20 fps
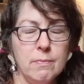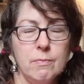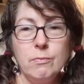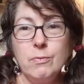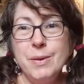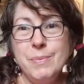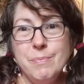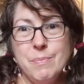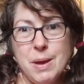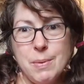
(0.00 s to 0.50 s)

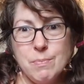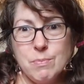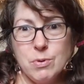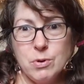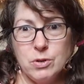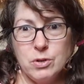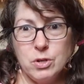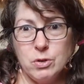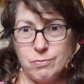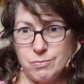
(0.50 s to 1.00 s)

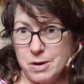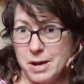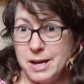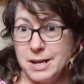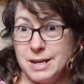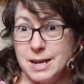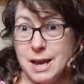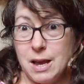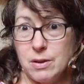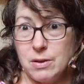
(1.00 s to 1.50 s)
remembered to
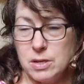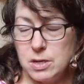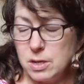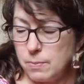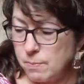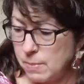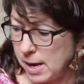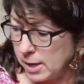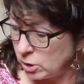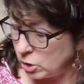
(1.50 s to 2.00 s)
write down
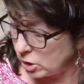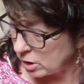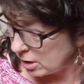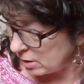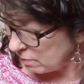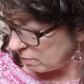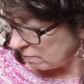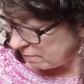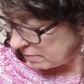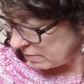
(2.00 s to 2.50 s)
to
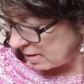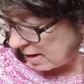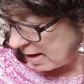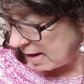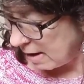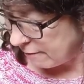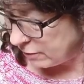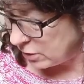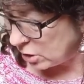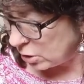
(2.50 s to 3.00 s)
mention
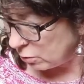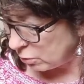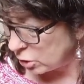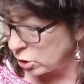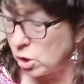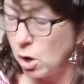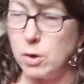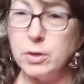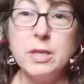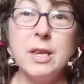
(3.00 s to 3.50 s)
they have to do with
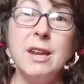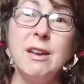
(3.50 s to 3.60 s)
shawls.